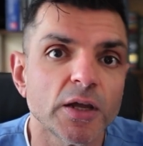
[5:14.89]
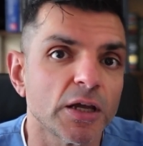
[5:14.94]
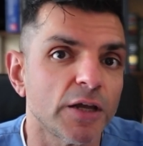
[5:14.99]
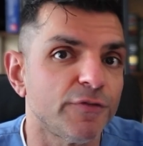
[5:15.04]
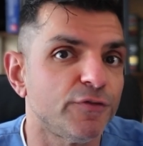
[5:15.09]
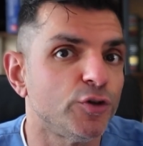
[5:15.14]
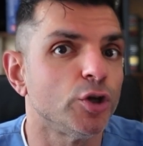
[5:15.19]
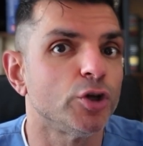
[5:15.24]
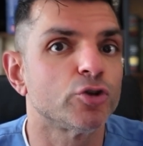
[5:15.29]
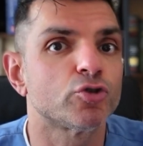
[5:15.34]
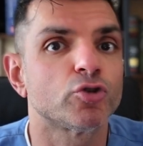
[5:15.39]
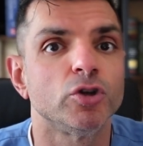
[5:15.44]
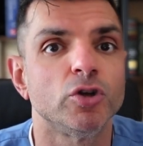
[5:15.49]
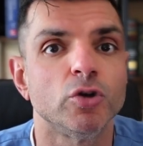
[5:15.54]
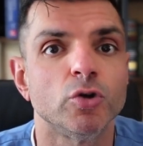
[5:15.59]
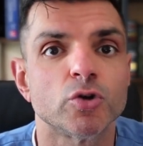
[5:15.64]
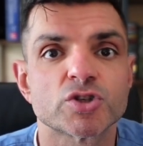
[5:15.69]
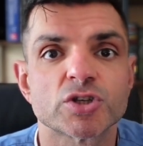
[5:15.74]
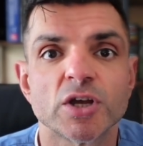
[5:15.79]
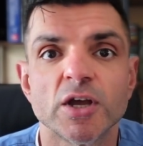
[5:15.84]
If you
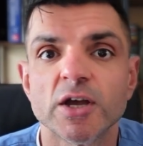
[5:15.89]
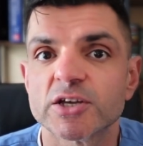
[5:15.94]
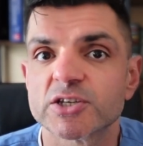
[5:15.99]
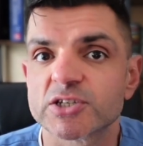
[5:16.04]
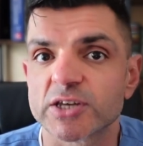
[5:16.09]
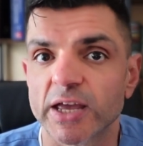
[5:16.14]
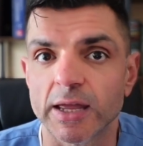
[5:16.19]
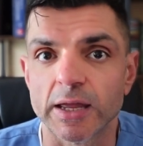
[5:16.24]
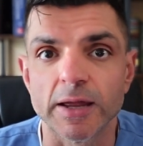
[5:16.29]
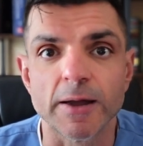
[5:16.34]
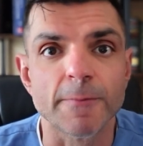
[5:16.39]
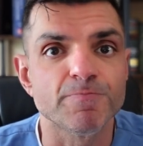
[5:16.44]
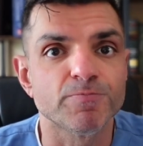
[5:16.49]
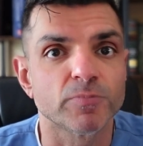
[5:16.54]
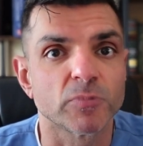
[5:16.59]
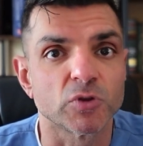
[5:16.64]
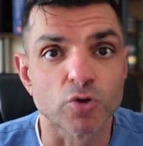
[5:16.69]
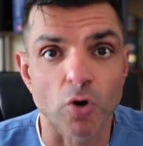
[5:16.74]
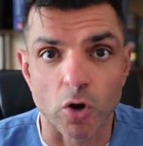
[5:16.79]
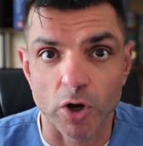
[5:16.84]
introduce, say,
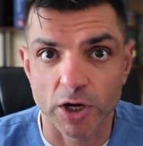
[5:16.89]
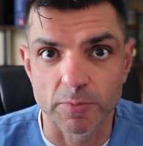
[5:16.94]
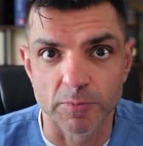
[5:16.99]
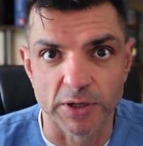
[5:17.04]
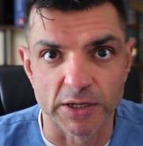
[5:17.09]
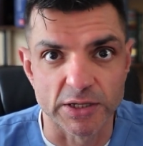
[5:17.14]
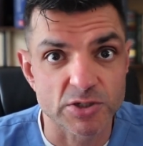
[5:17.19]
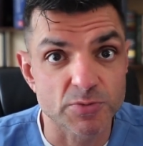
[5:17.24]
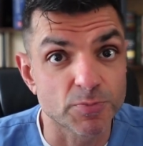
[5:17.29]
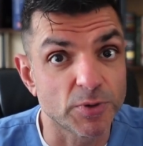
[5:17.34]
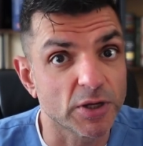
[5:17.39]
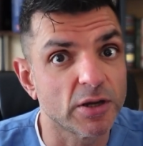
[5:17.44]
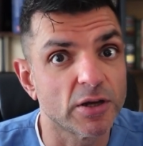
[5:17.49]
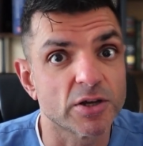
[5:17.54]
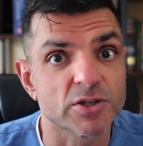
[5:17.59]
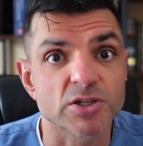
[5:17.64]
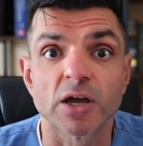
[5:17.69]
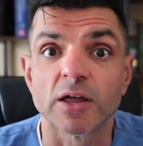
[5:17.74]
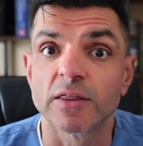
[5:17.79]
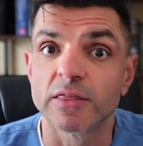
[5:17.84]
dark meats,
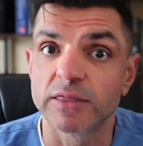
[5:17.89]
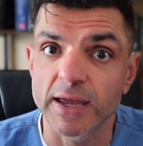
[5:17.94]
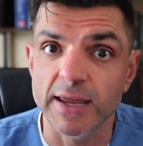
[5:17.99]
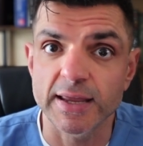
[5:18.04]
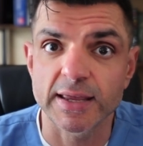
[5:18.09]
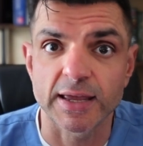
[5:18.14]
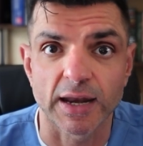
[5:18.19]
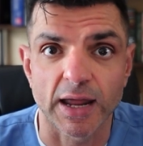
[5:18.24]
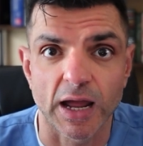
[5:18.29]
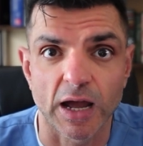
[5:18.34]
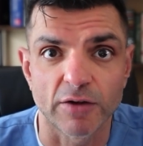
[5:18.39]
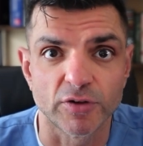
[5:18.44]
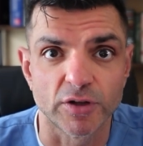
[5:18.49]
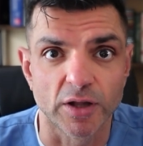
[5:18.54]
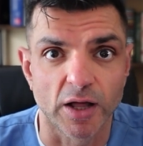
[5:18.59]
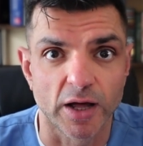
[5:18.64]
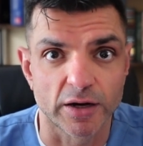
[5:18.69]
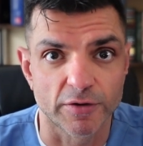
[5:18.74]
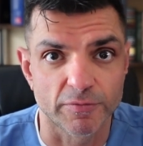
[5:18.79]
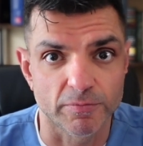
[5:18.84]
because they can have a
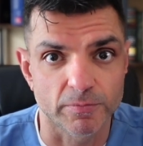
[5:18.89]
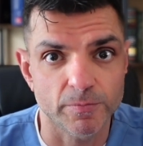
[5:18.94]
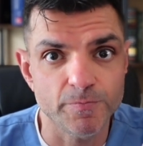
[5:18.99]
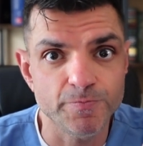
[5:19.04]
lot of